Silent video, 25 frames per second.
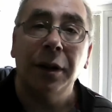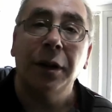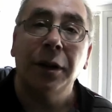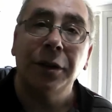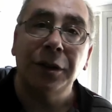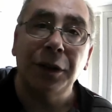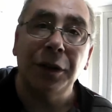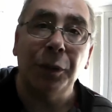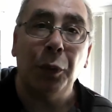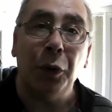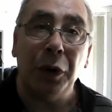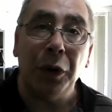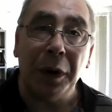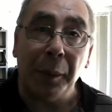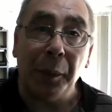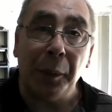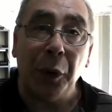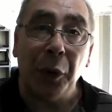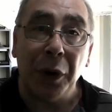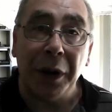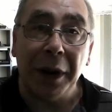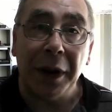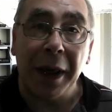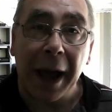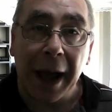Just wanted to
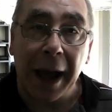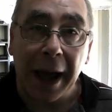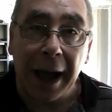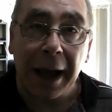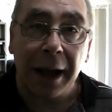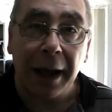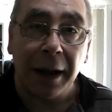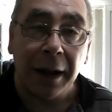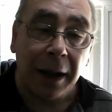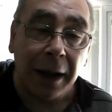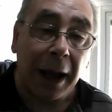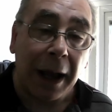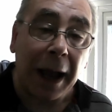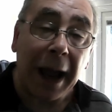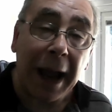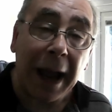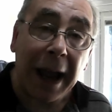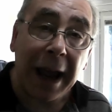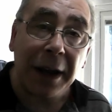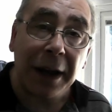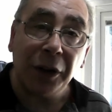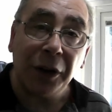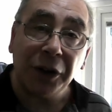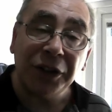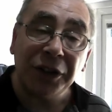point that out.
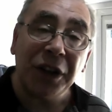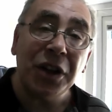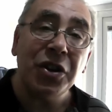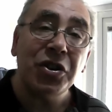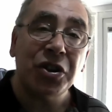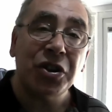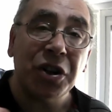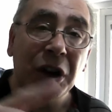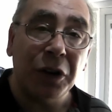And I didn't